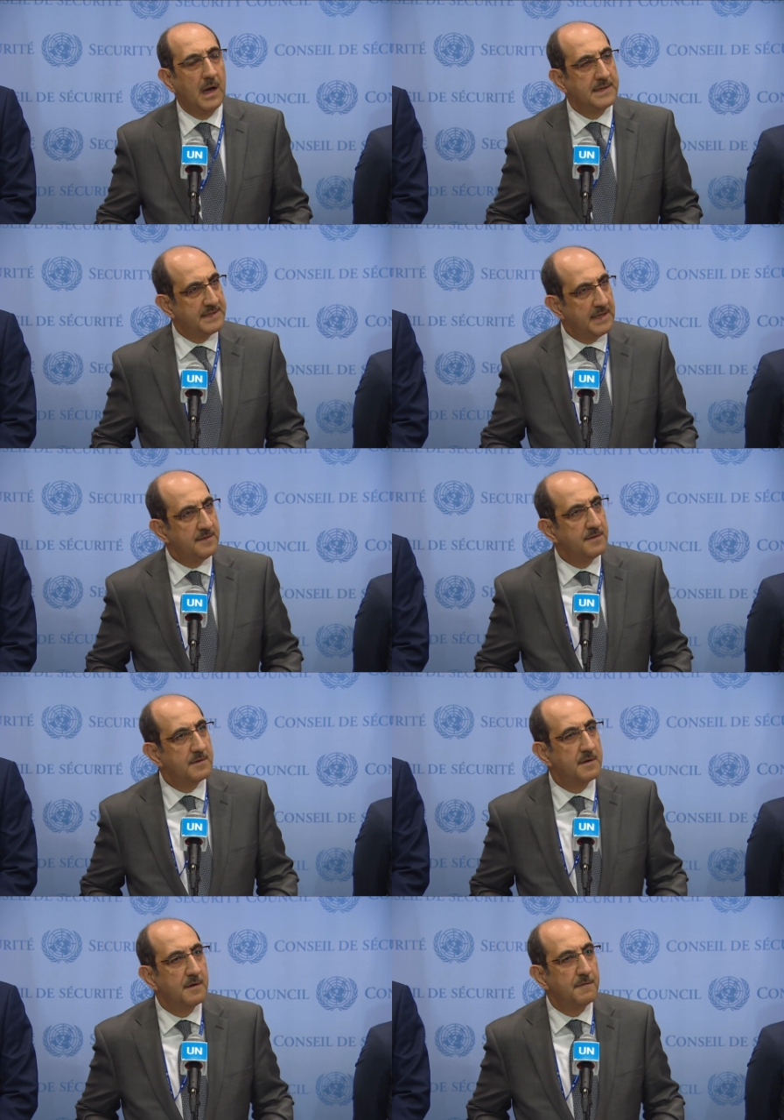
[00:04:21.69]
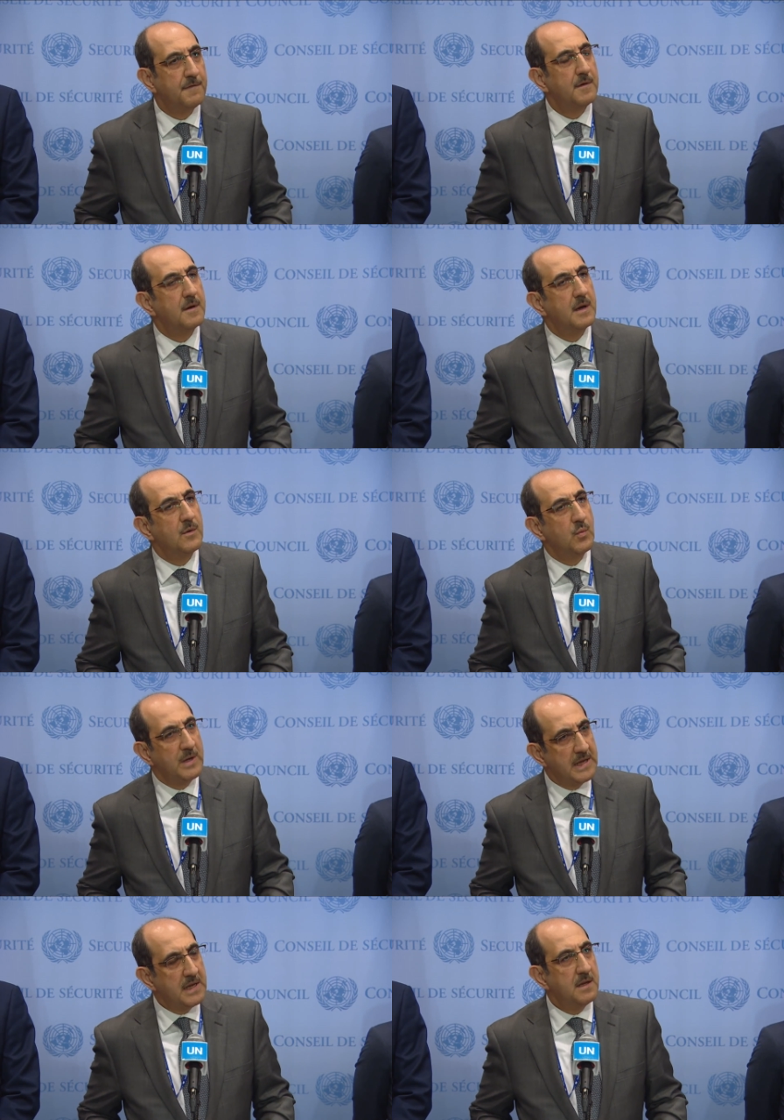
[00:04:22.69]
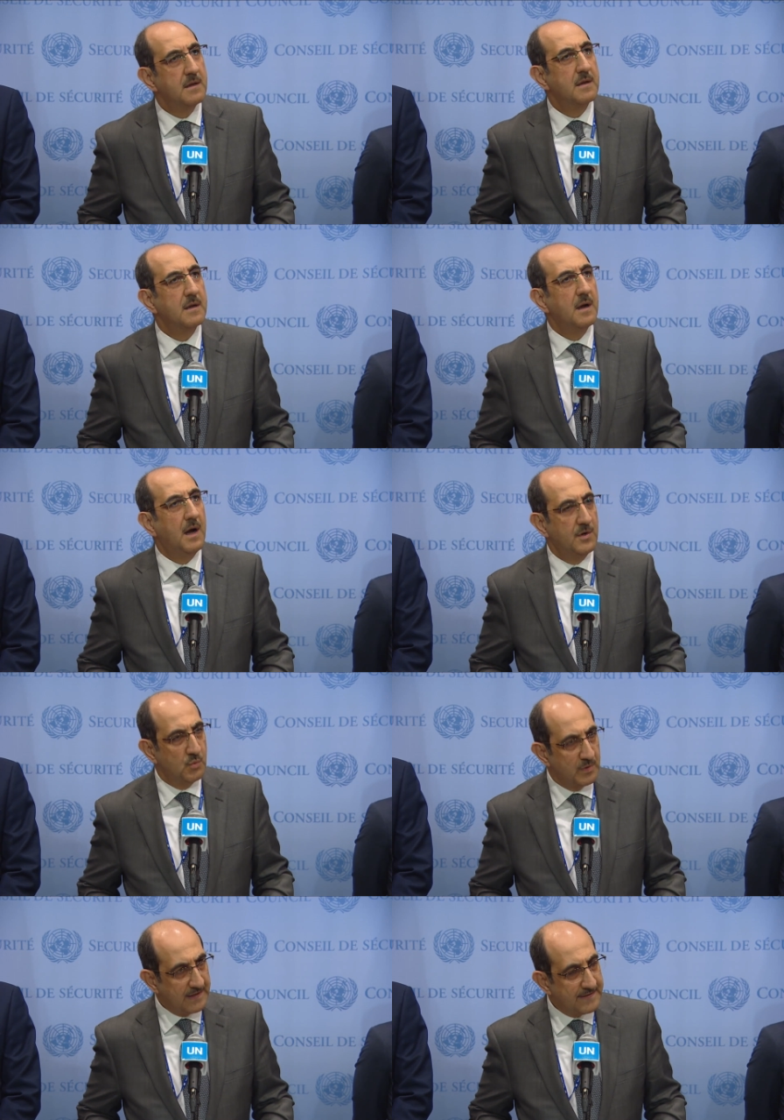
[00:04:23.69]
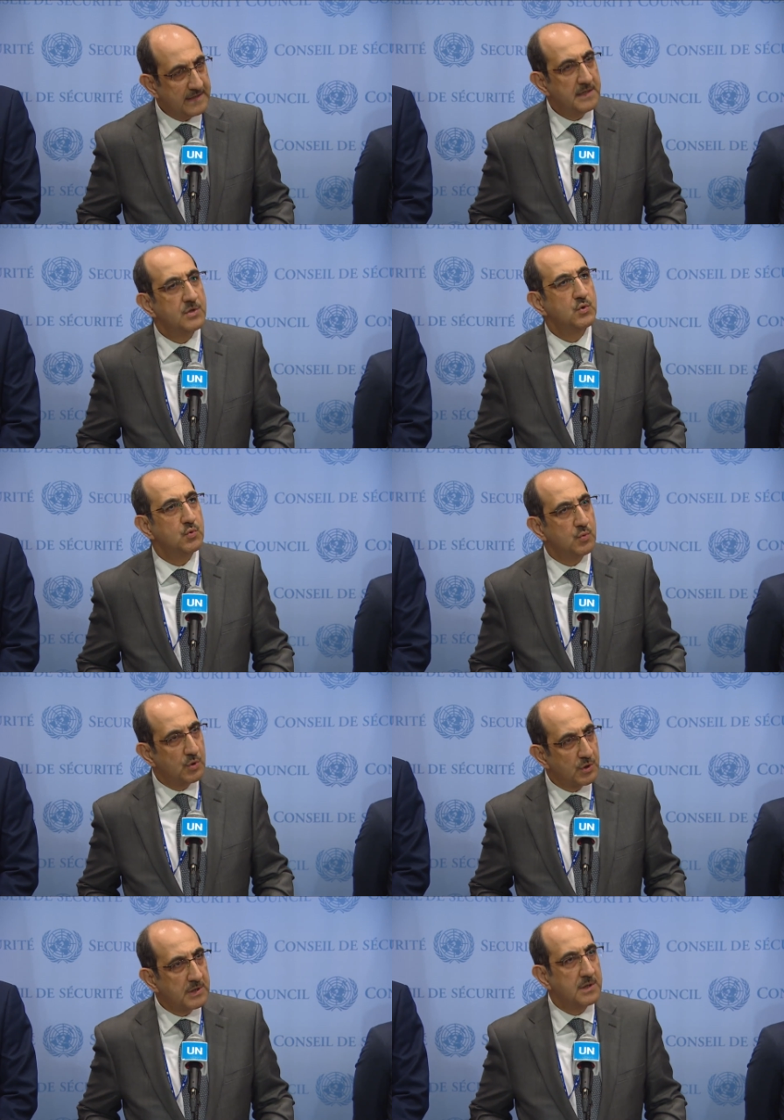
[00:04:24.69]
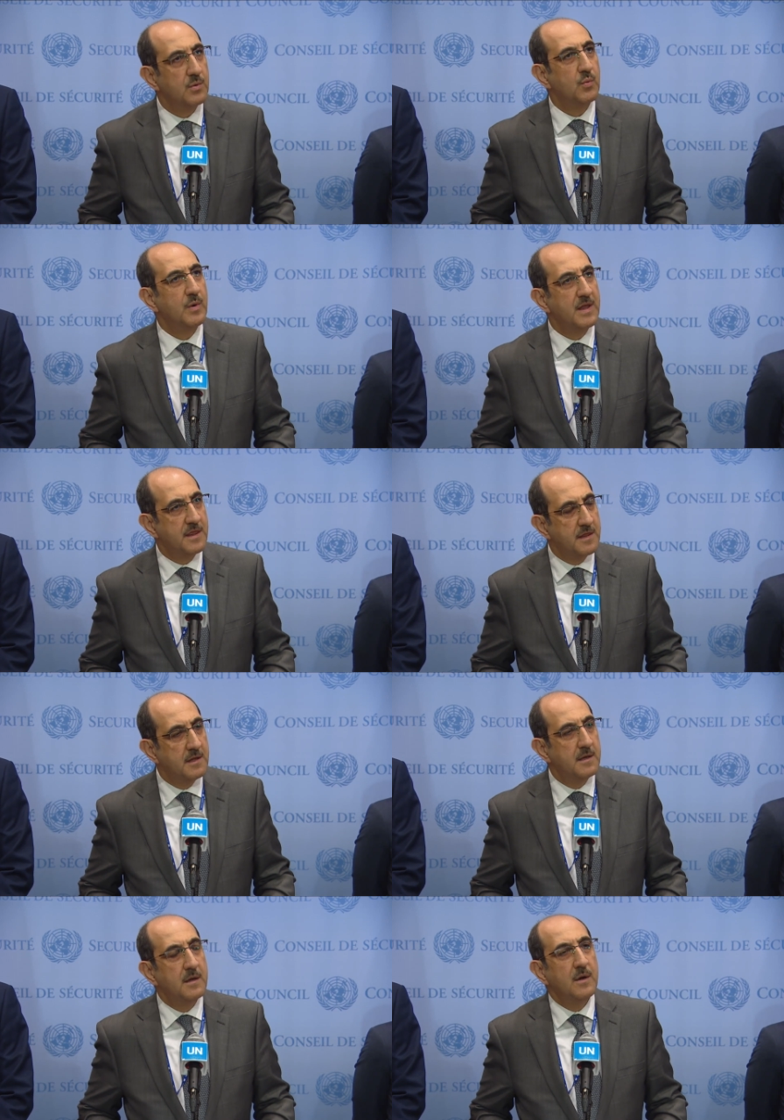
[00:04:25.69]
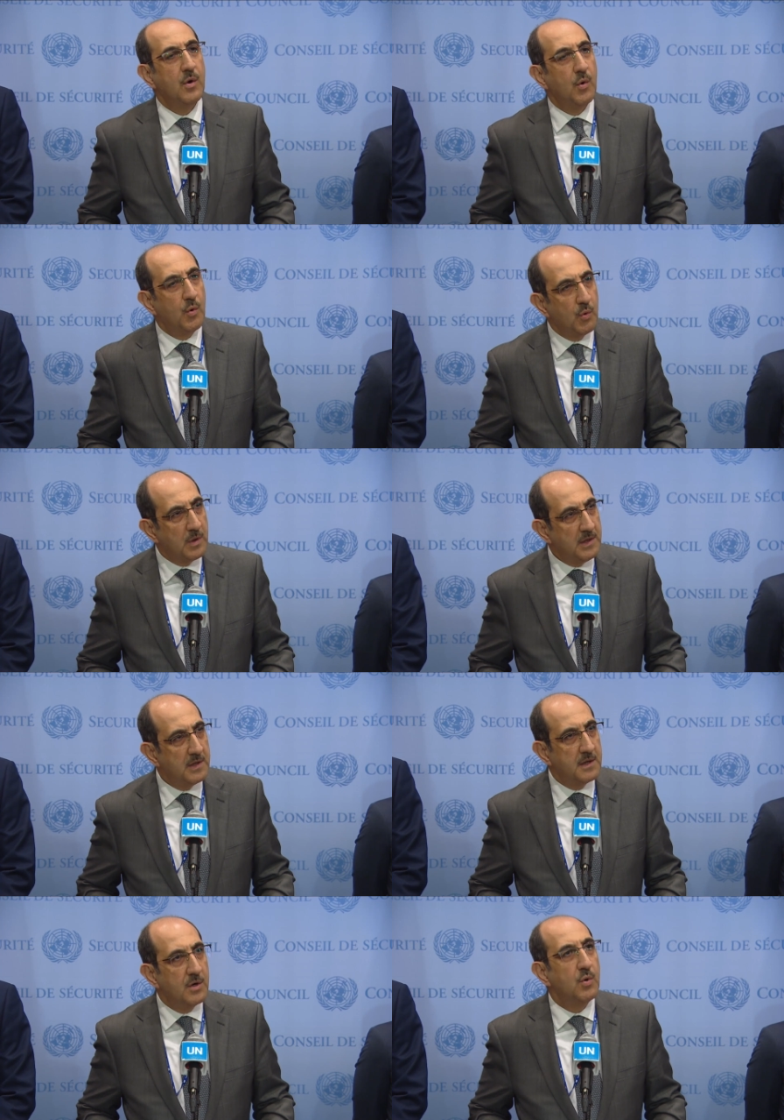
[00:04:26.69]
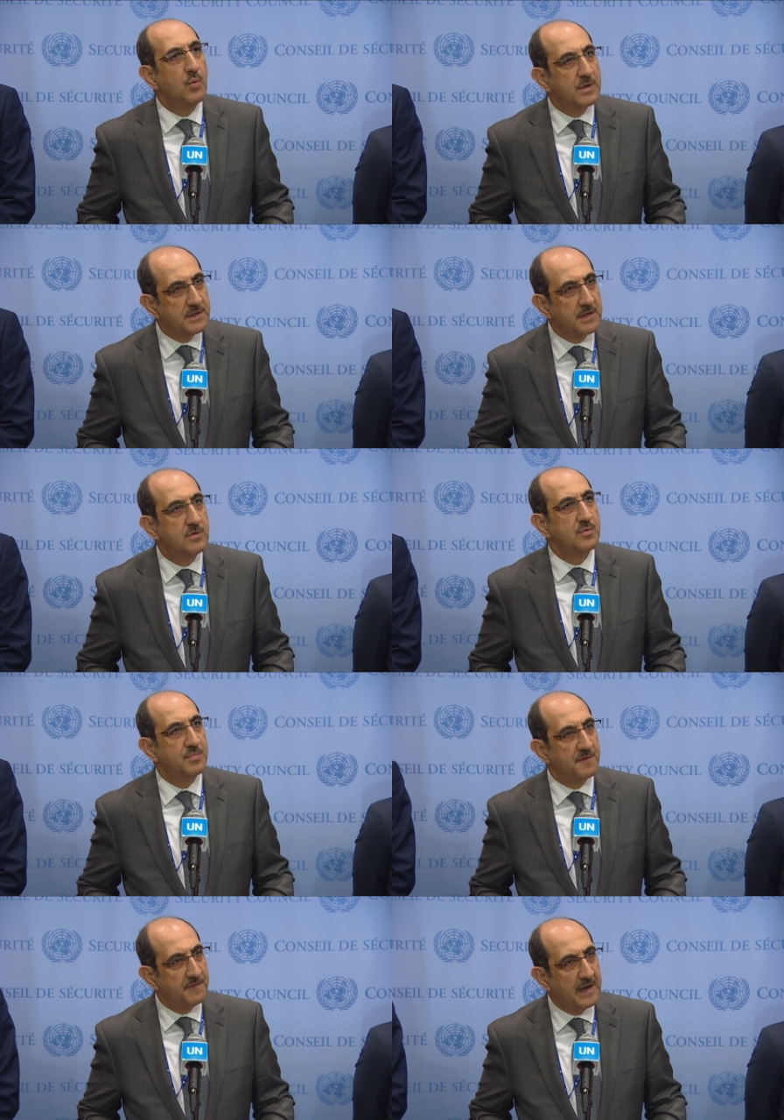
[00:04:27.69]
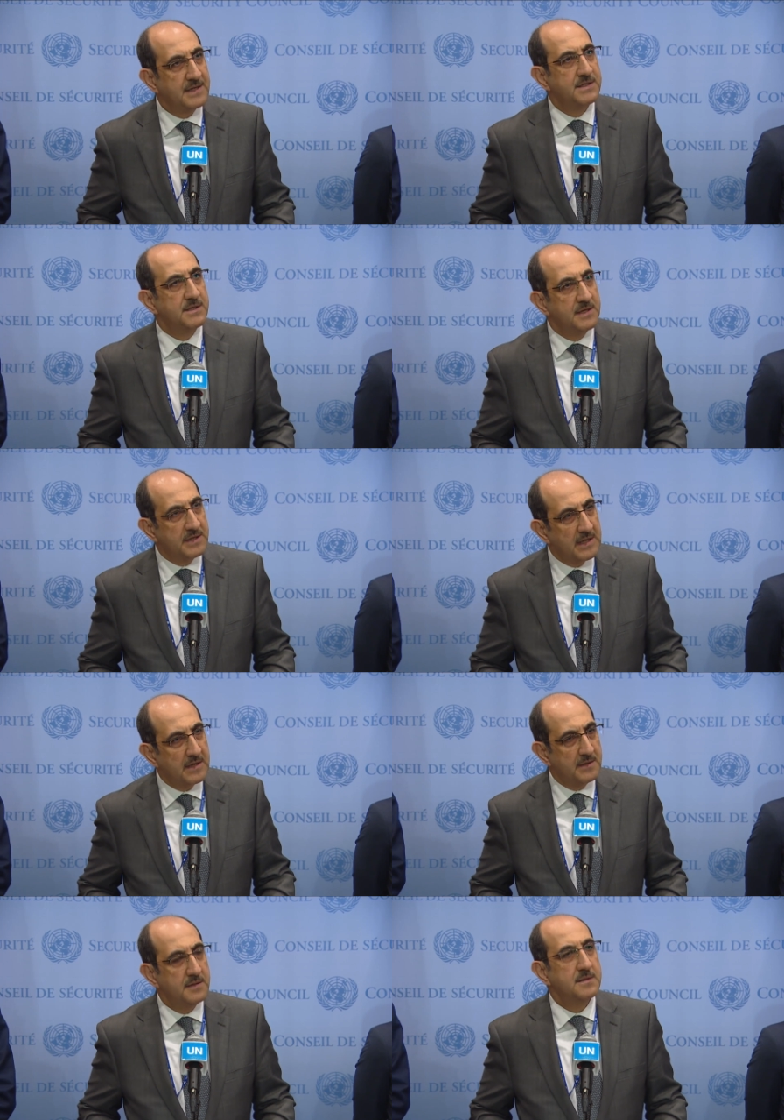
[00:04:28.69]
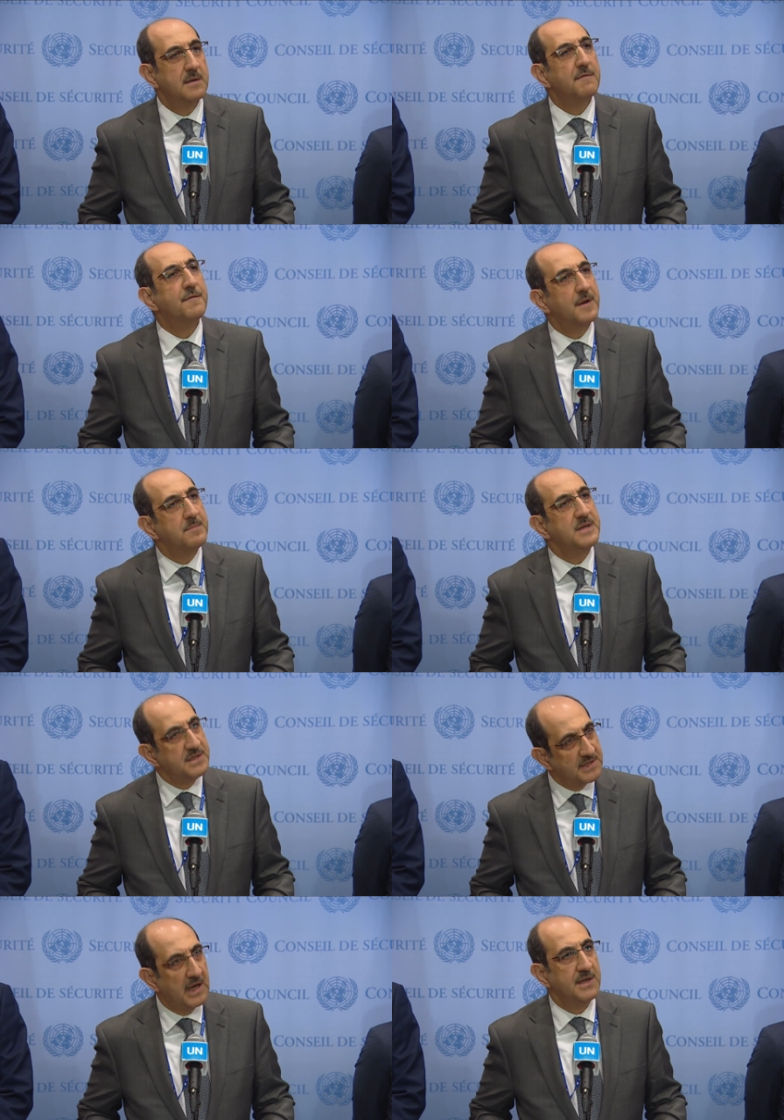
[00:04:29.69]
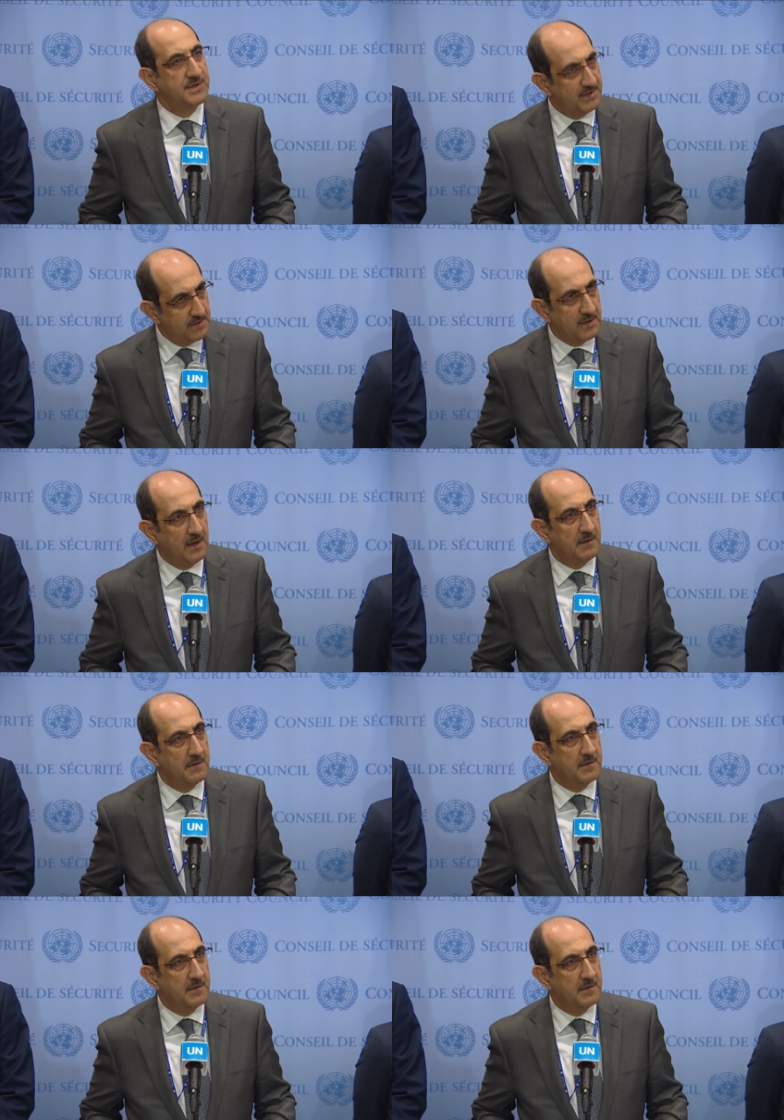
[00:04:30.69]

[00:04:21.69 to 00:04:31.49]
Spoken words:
I said we are ready to work with all who wanted to provide Syrian from inside Syria.